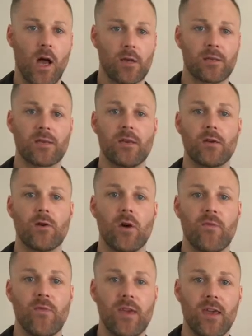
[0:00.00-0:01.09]
I'll see you
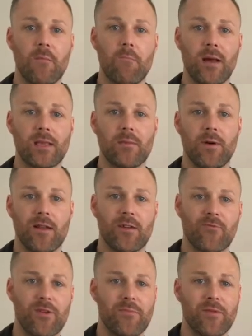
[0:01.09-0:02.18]
on the Metabolic
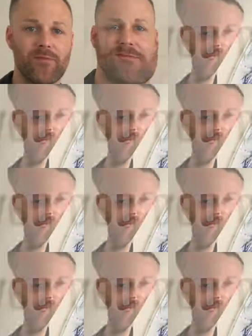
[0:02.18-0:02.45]
Reboot.